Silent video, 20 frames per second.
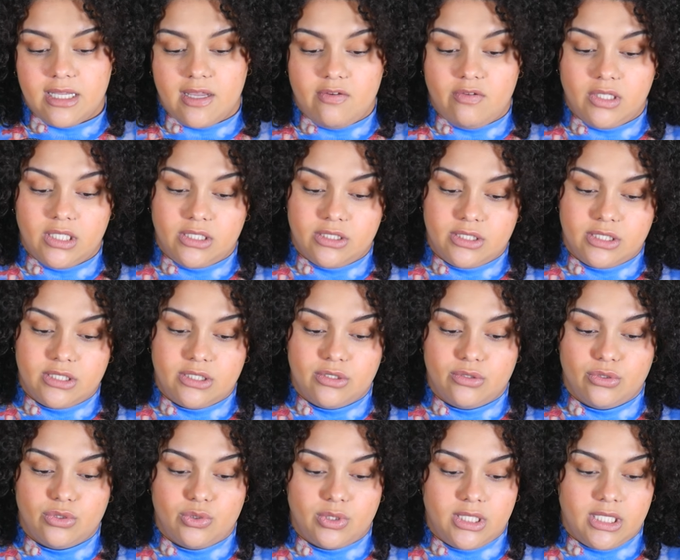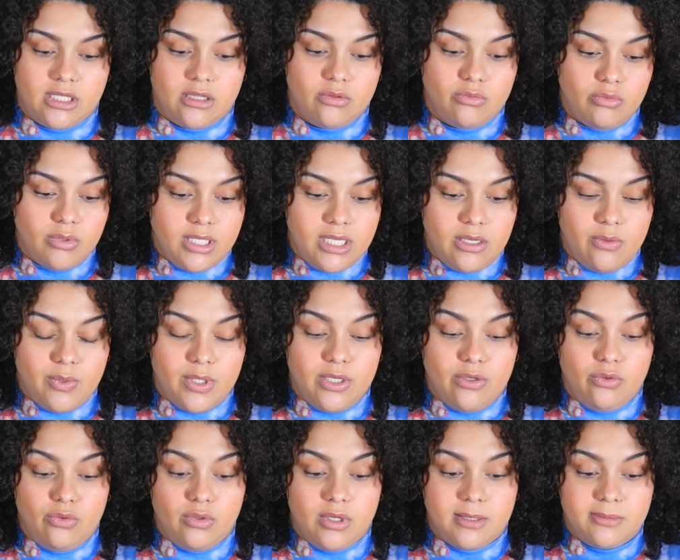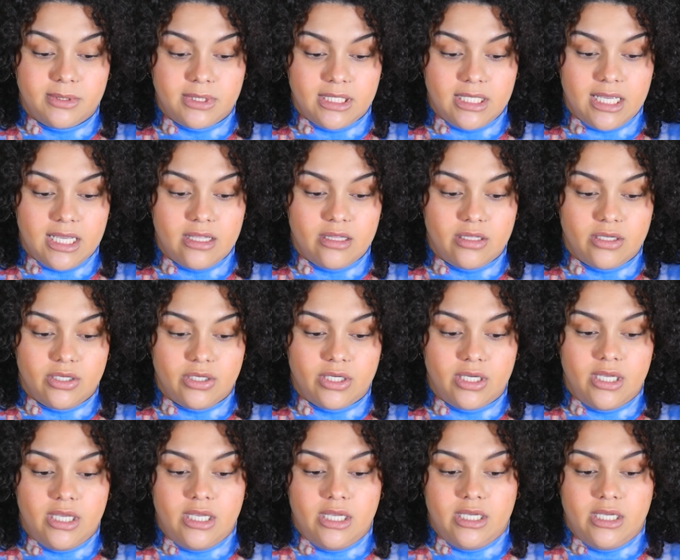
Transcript: I have a little sister who's 23. We grew up together.